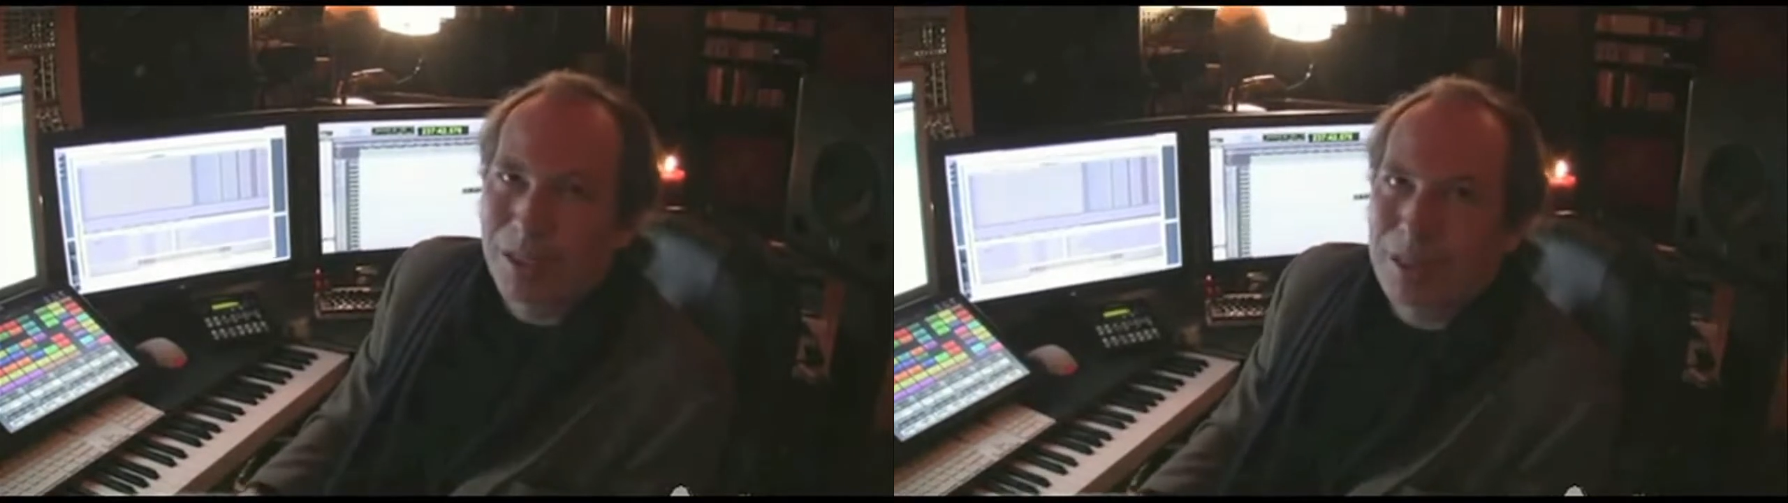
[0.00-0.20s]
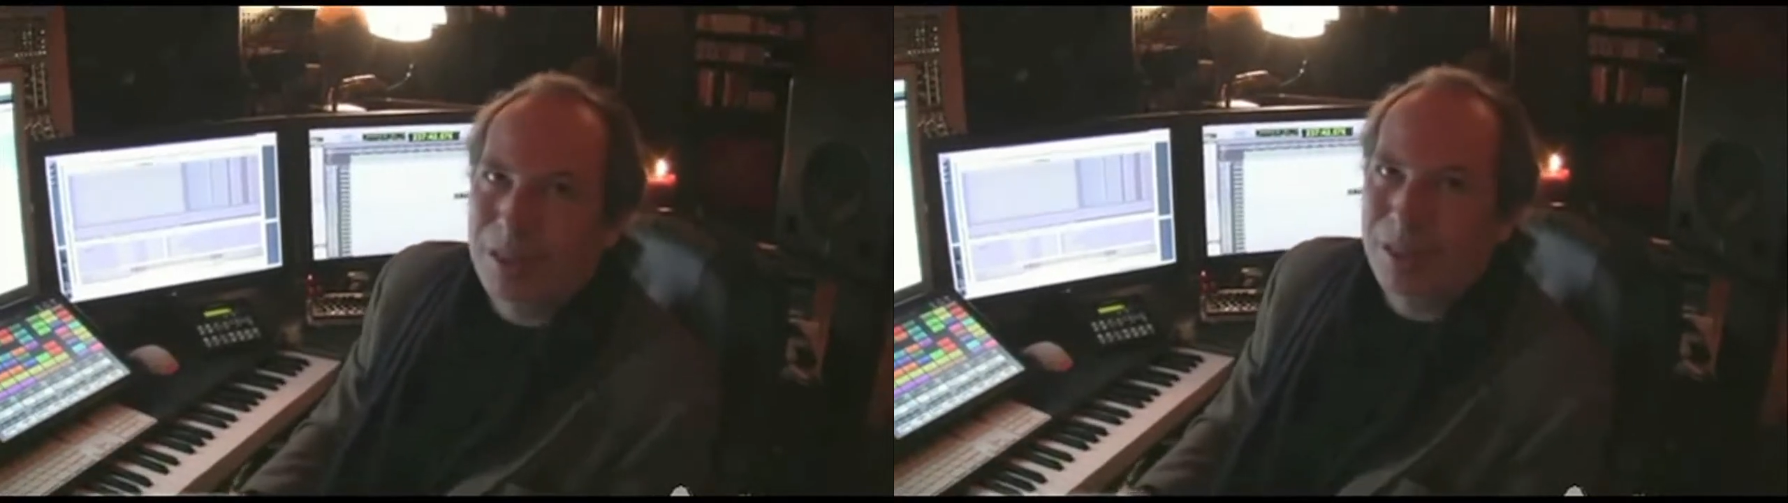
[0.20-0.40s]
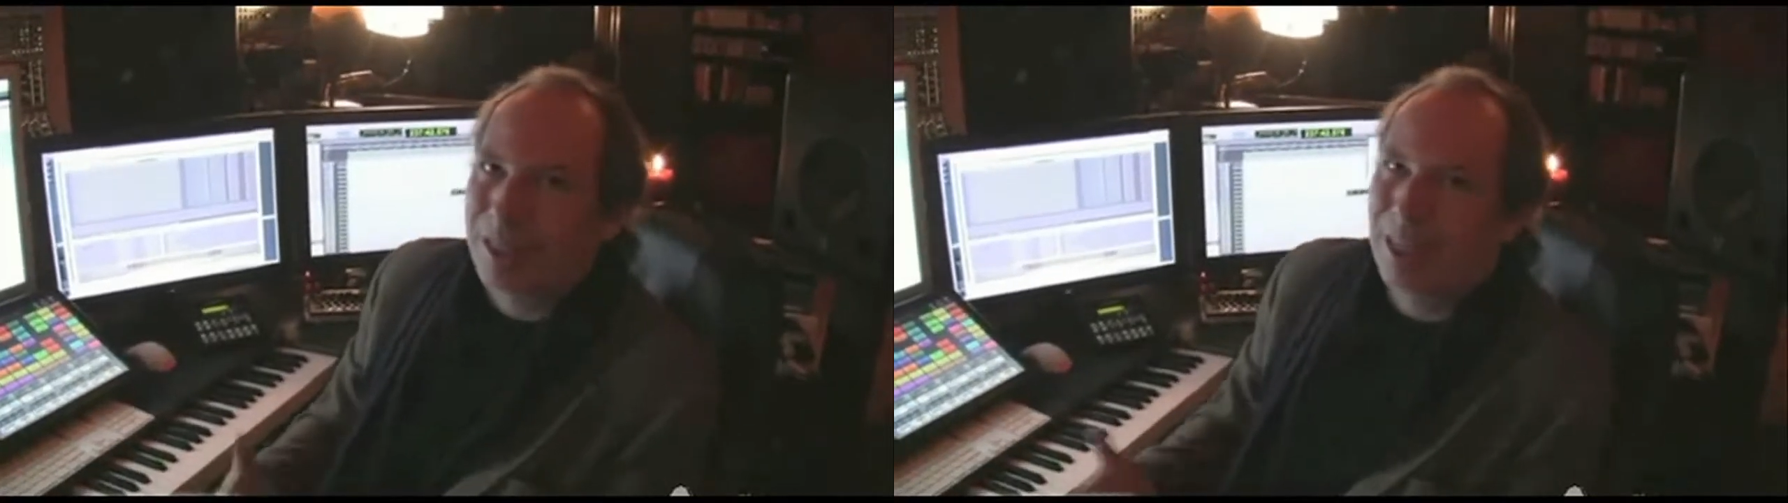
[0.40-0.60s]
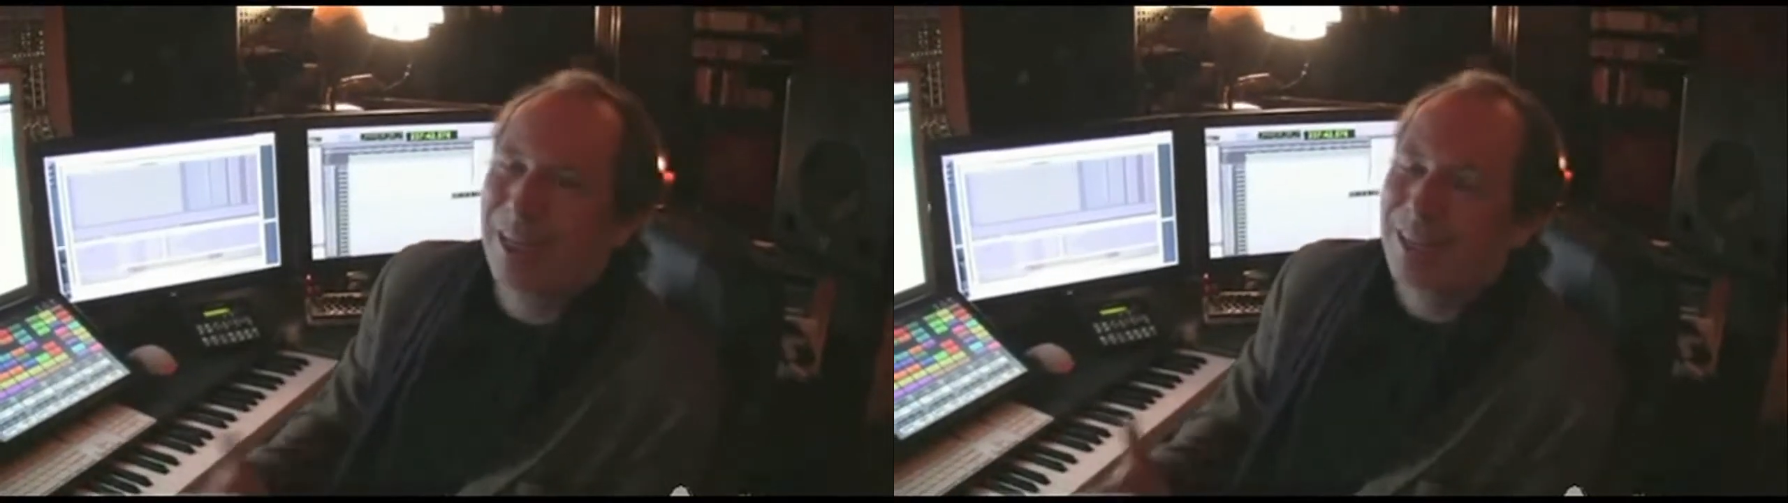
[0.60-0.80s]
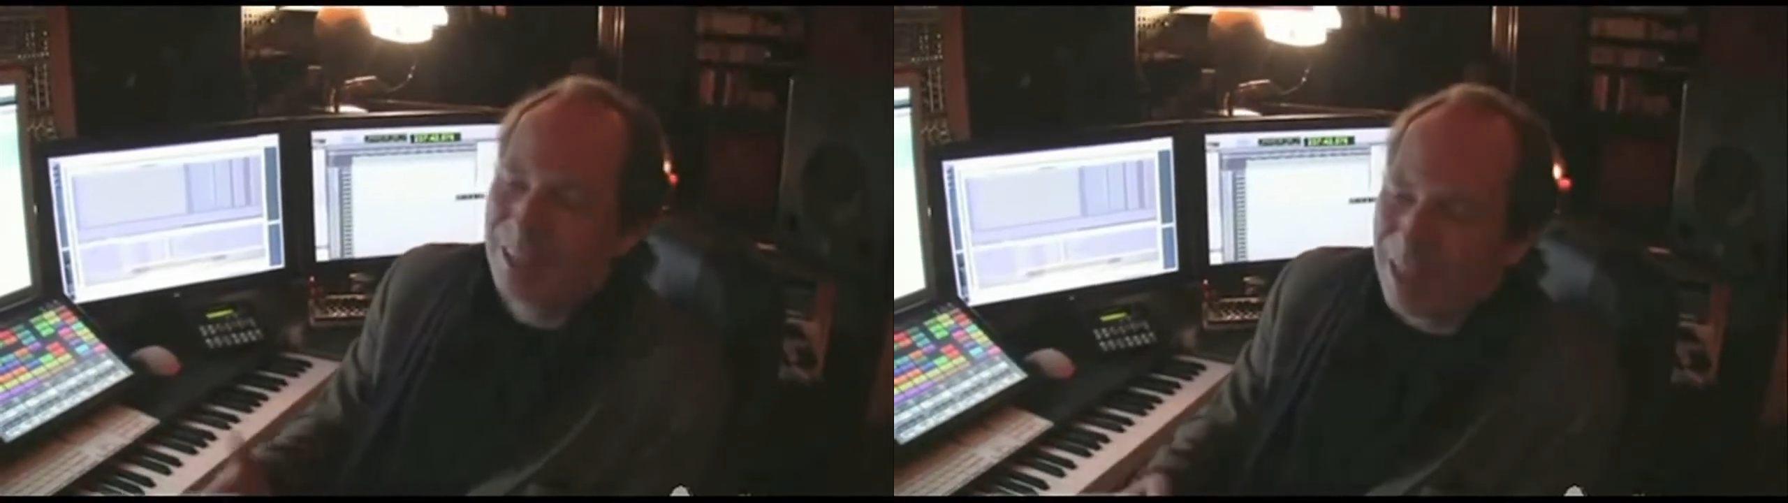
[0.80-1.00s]

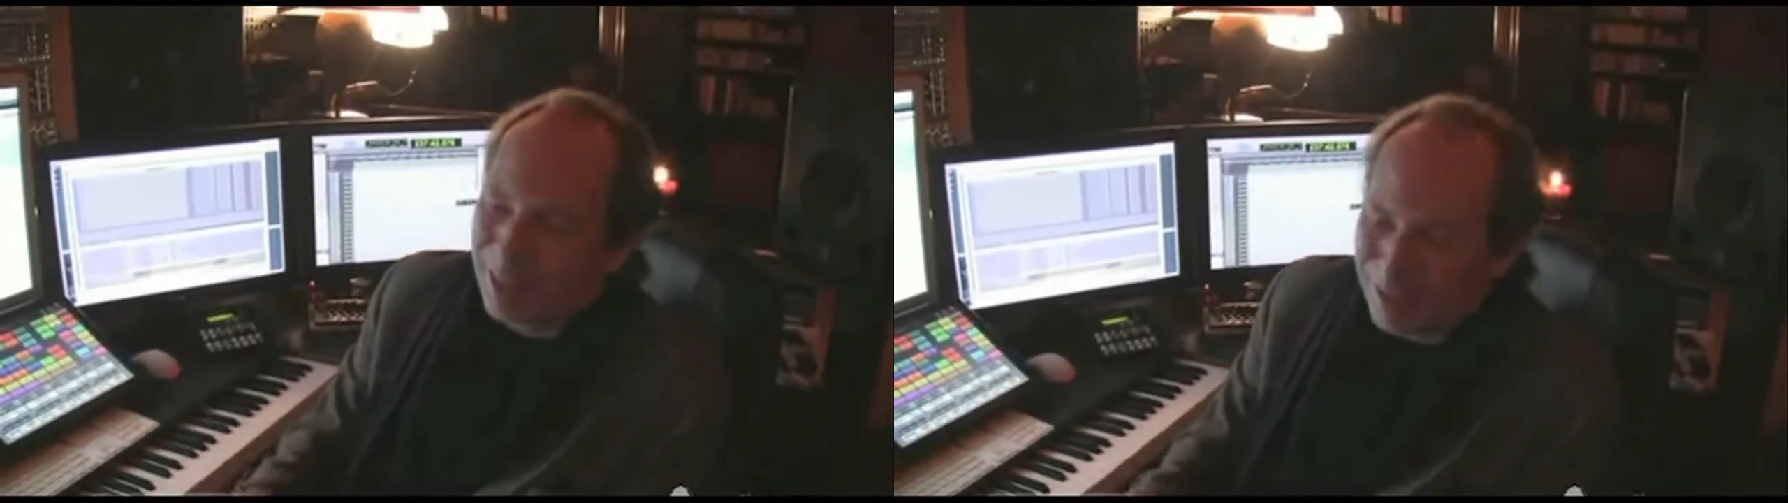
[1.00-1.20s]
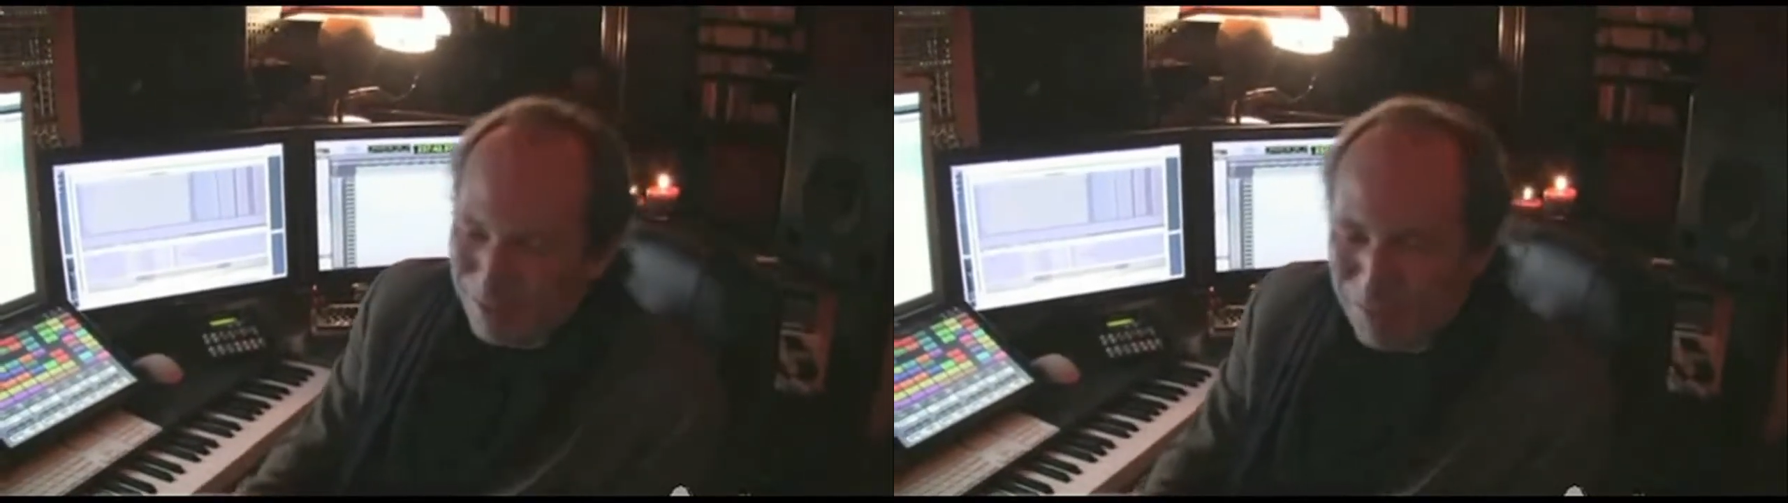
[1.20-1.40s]
suddenly start